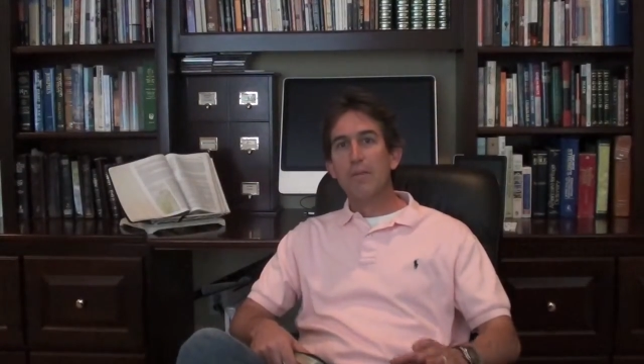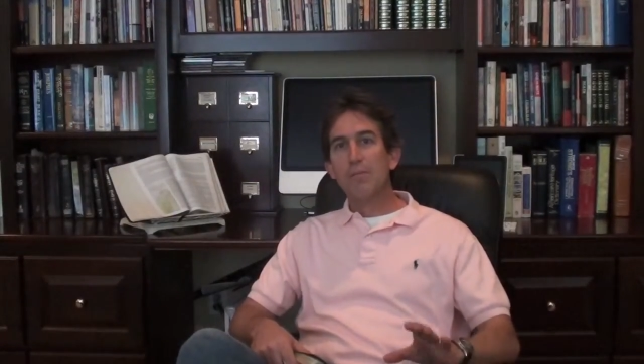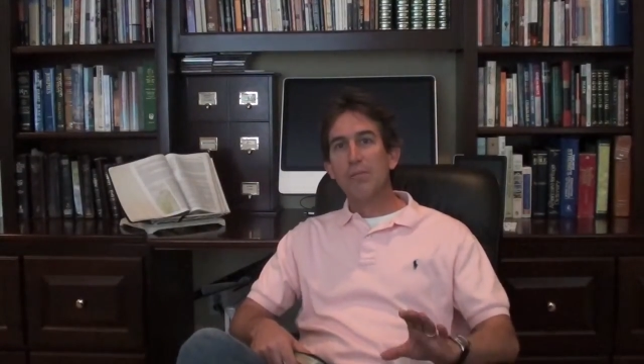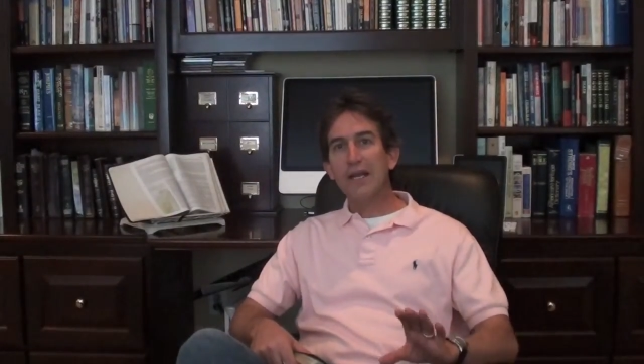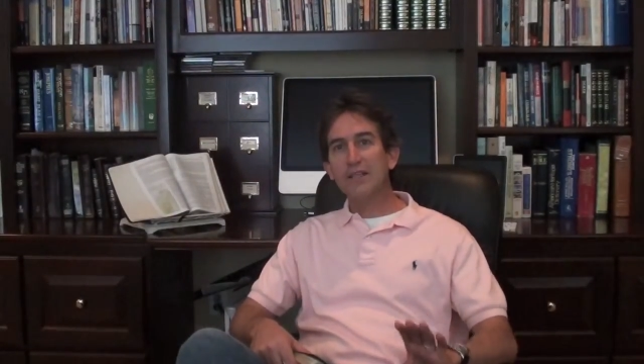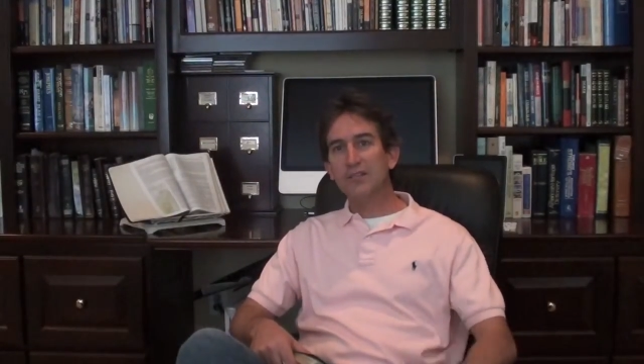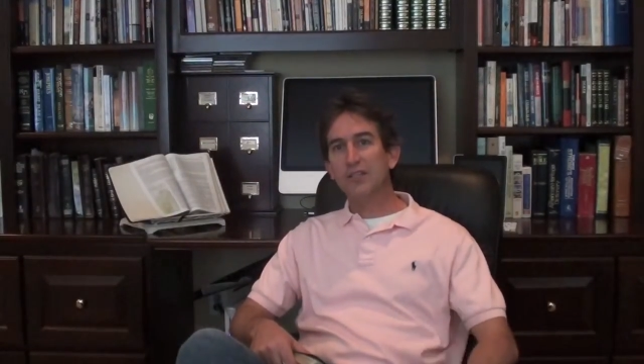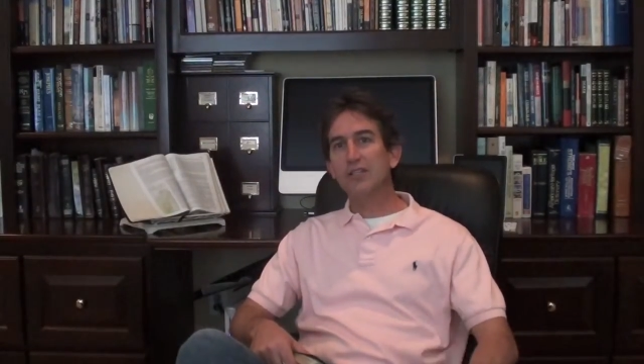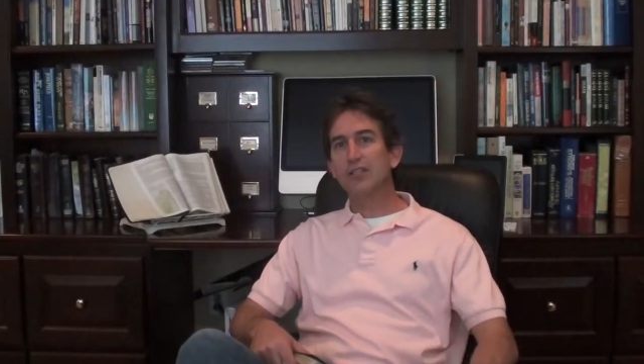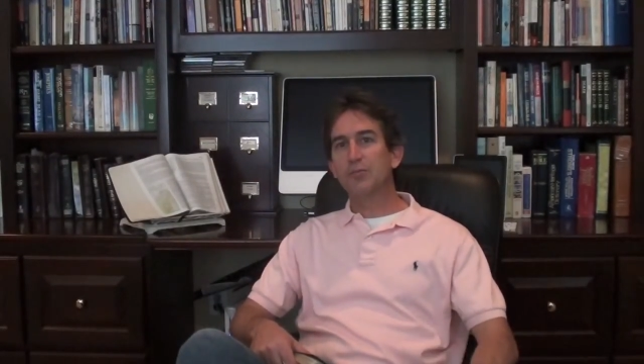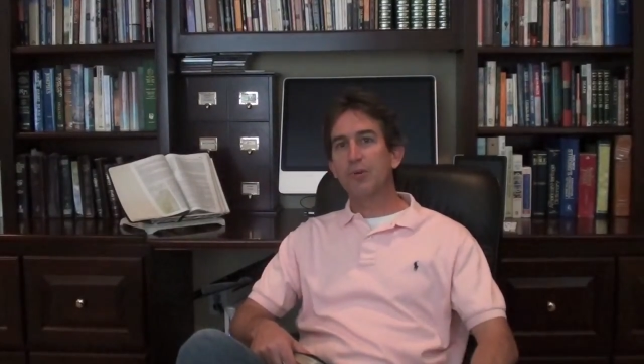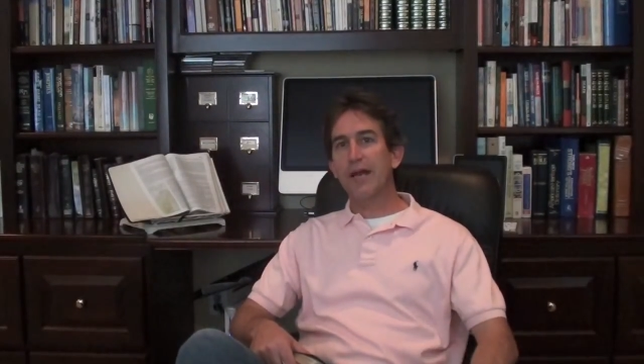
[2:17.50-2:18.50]
Basically
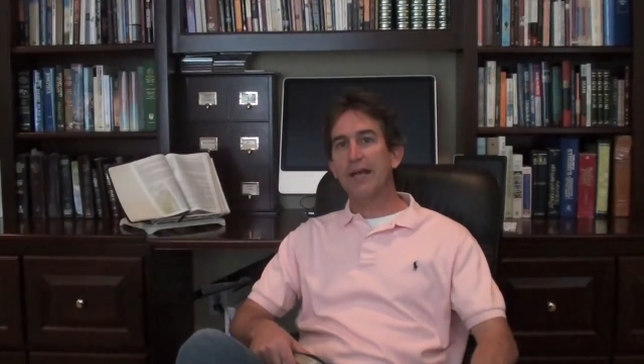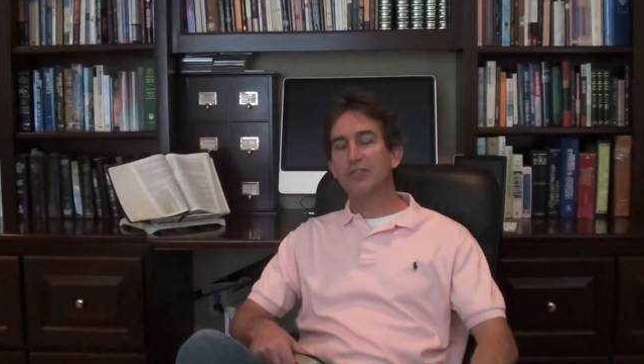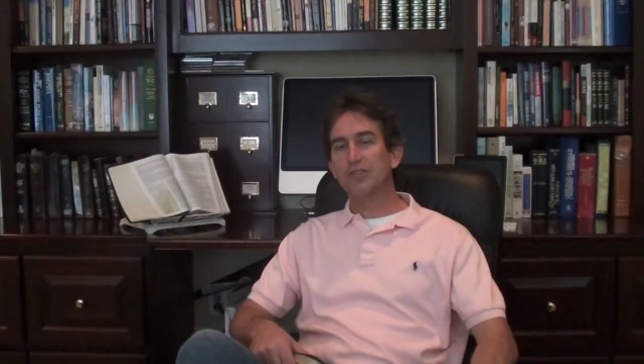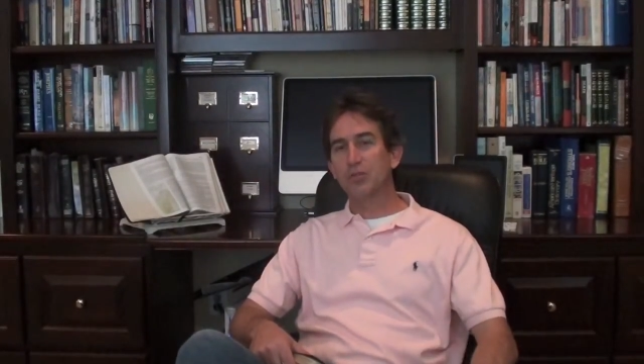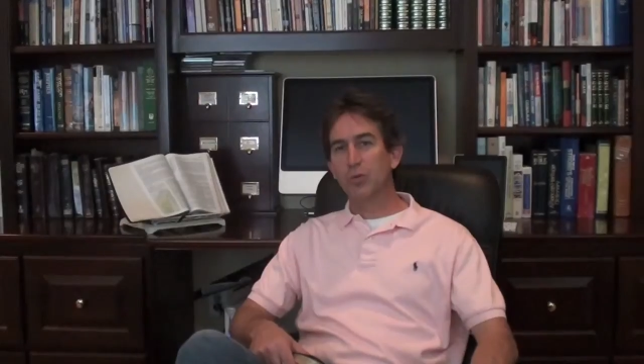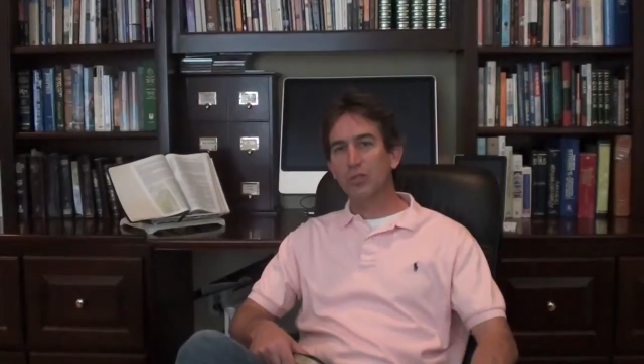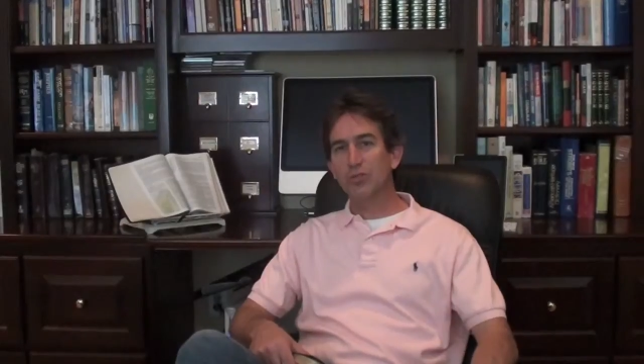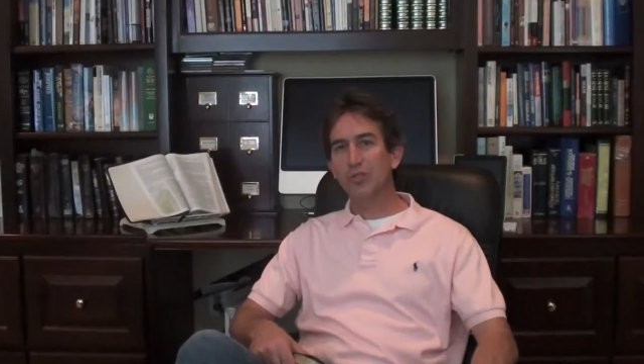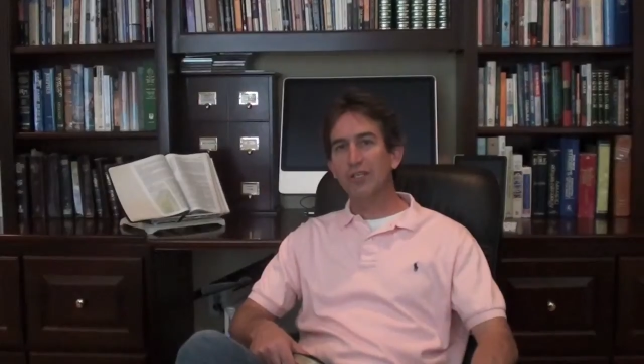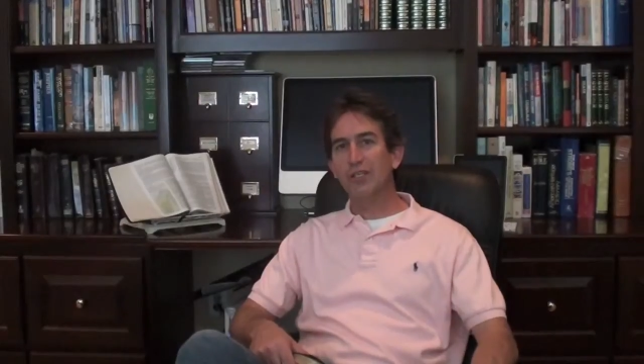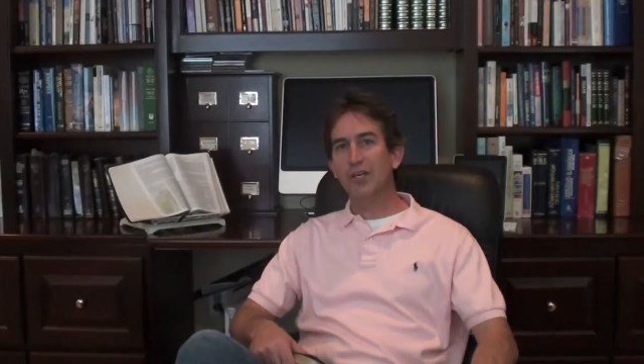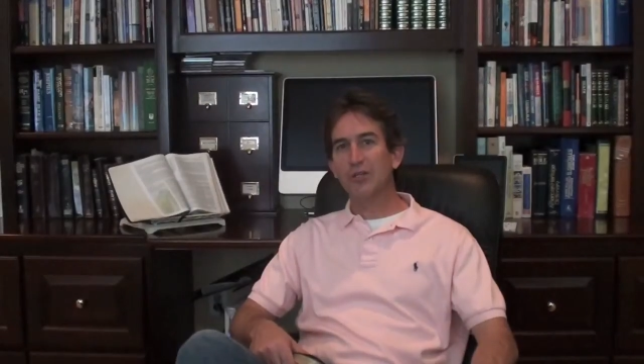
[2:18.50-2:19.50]
in this passage, what you
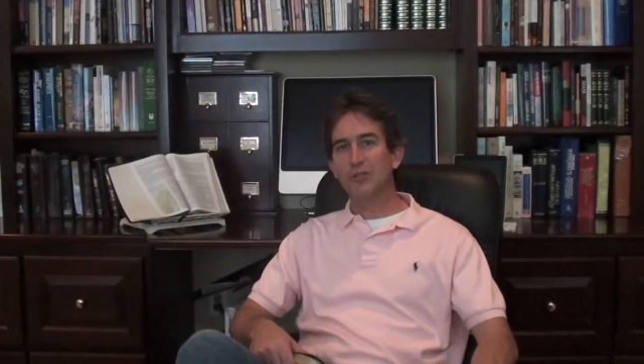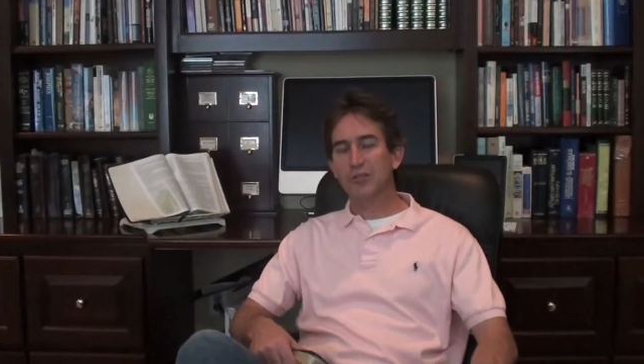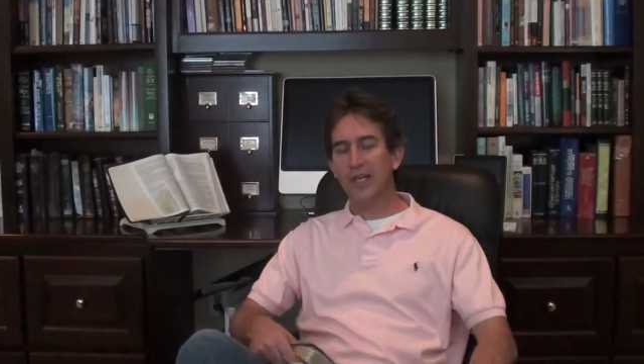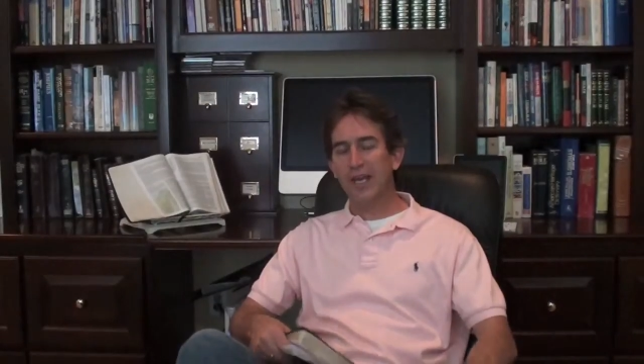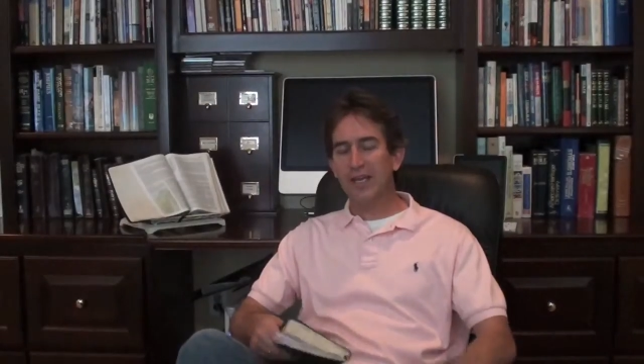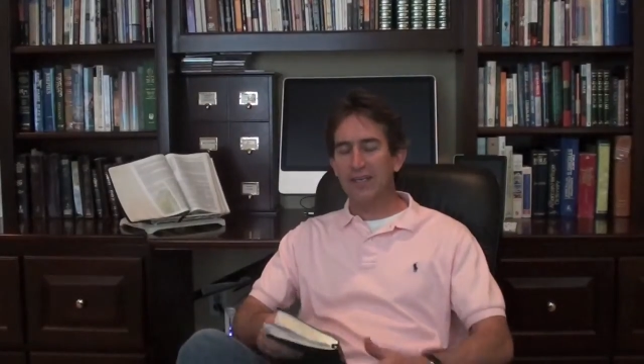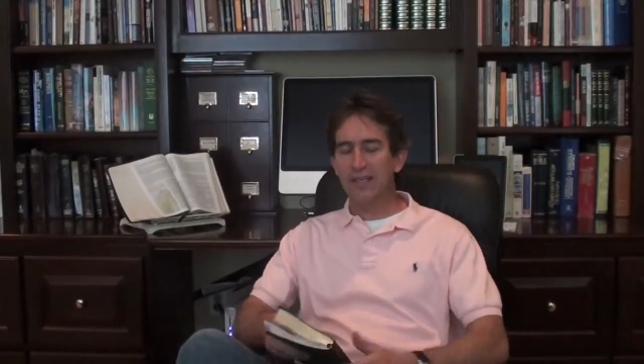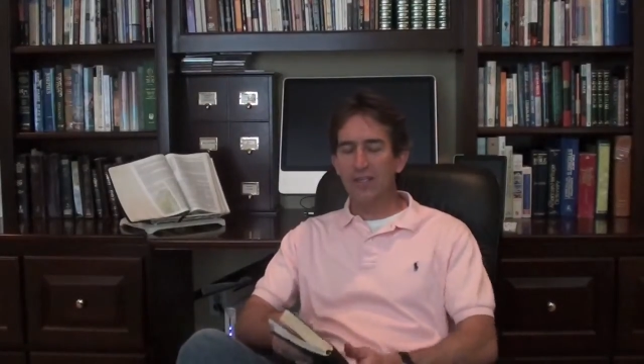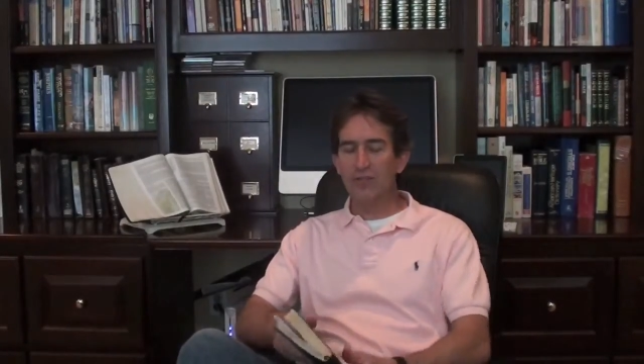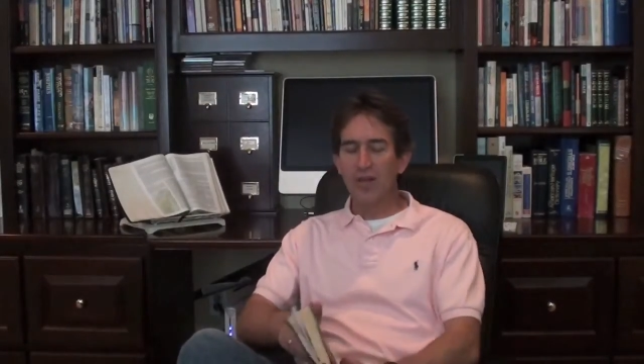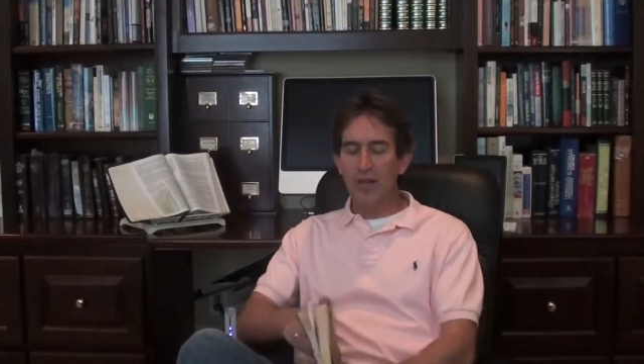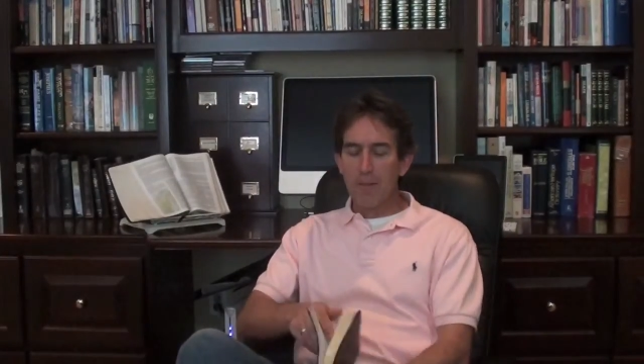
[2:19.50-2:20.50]
need to understand
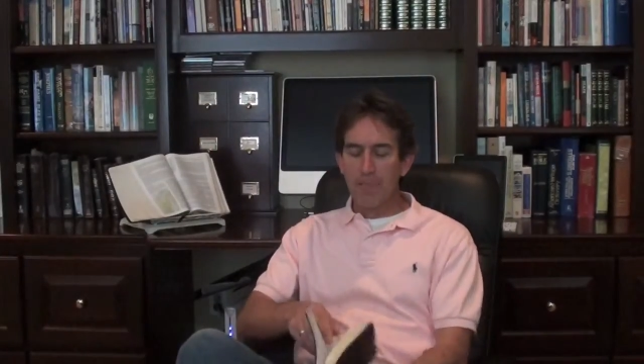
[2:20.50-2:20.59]
is